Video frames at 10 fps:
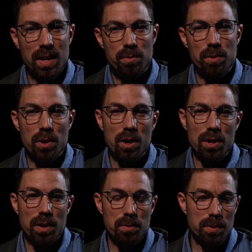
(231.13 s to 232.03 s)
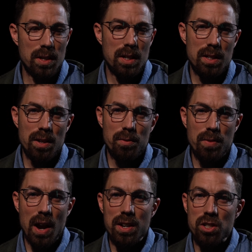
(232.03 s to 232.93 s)
If you've heard of
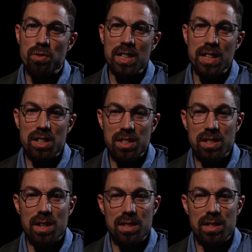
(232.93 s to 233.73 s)
various religious